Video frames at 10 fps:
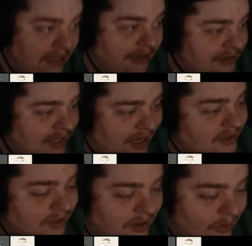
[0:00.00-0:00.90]
Yes,
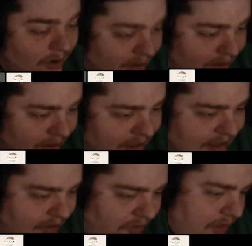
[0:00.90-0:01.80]
actually, it would.
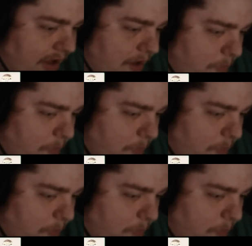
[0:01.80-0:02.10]
Because I'd feel